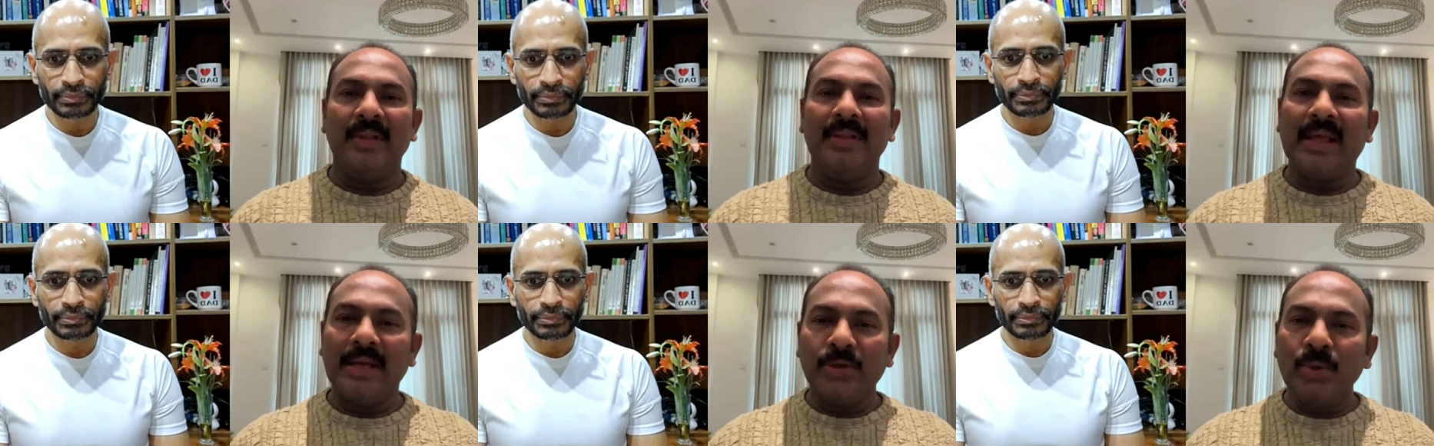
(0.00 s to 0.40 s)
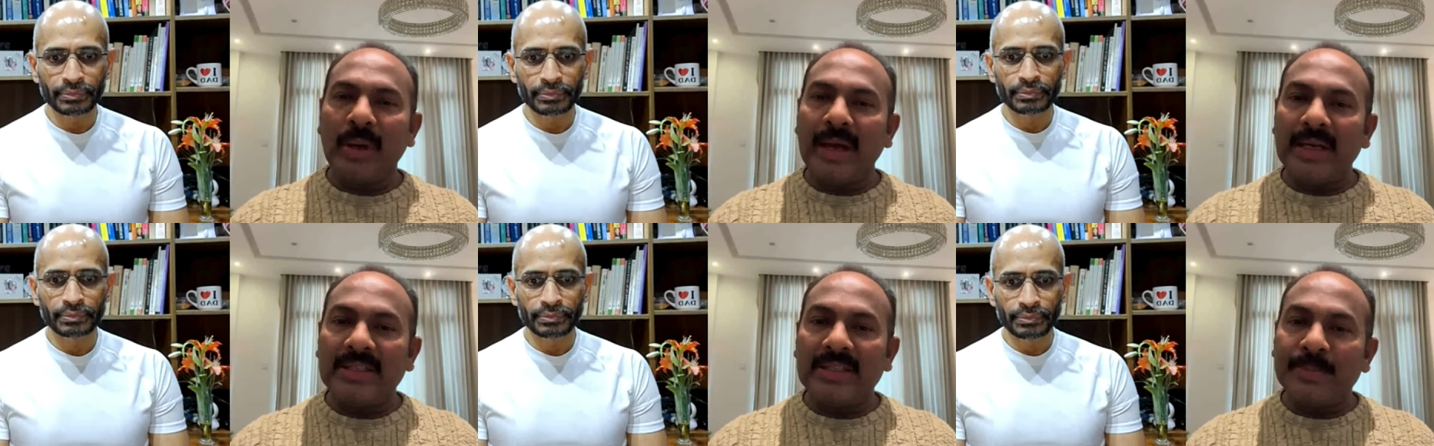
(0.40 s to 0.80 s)
Speaker 1: that
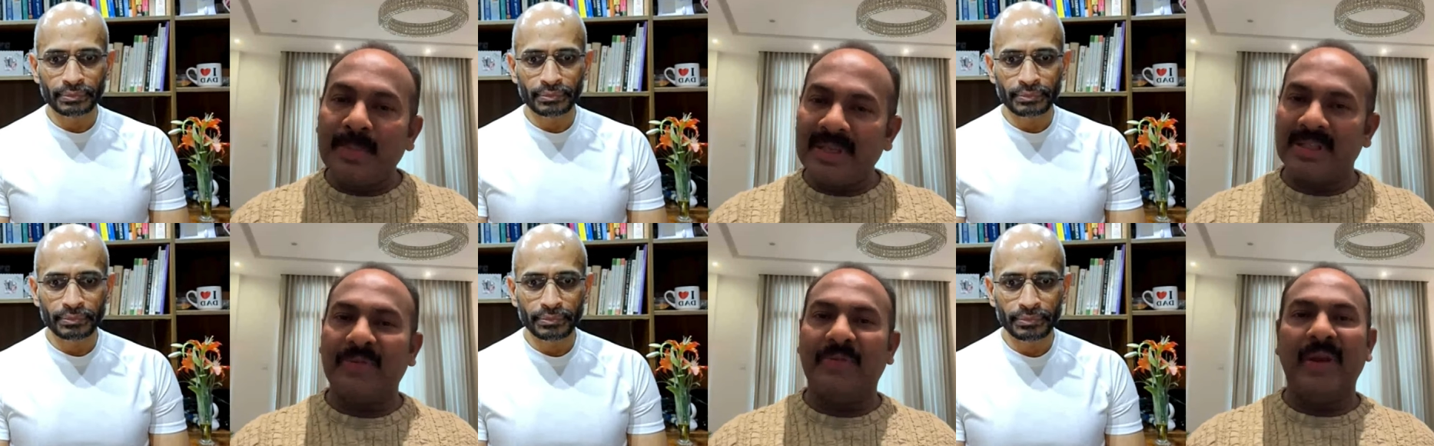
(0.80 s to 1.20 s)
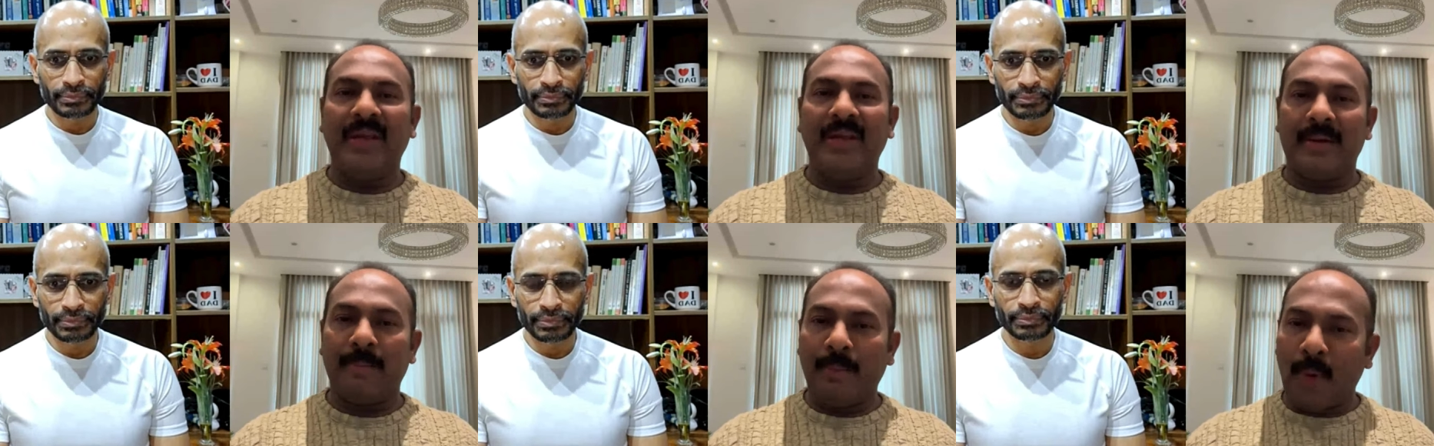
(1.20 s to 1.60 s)
too at
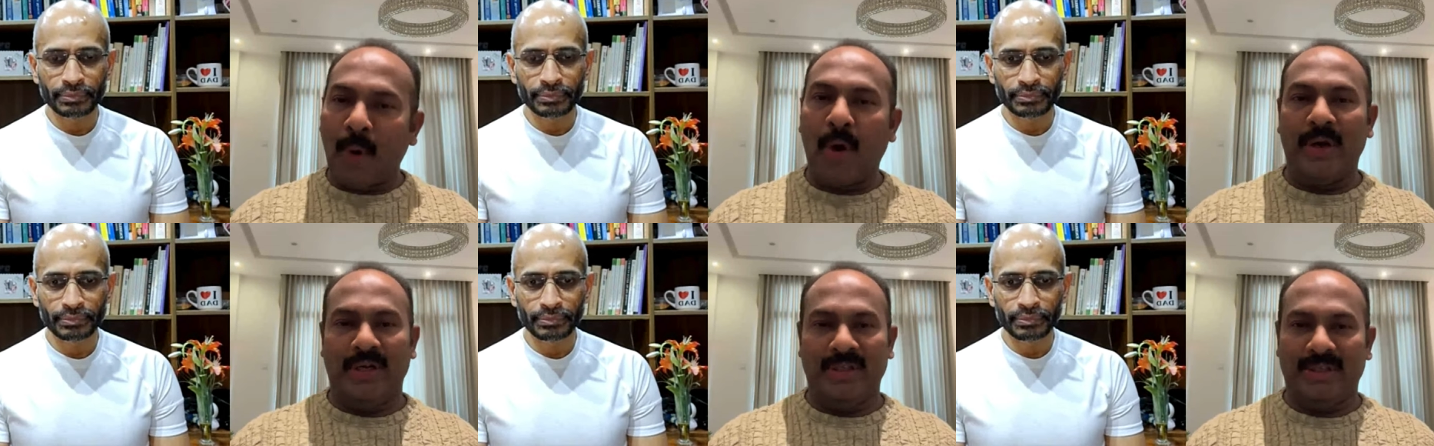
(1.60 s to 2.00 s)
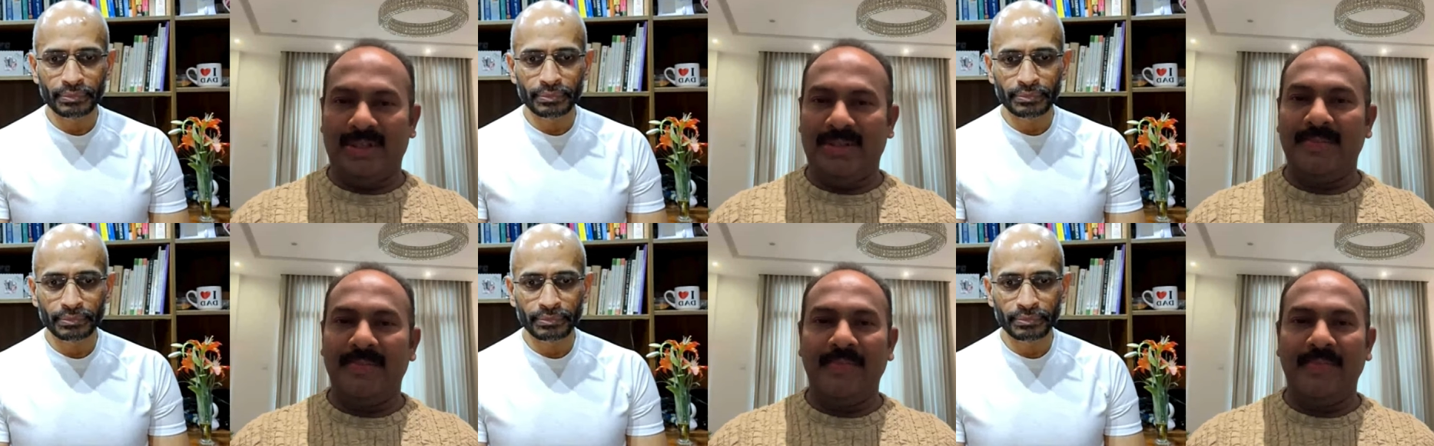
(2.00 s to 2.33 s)
specific points.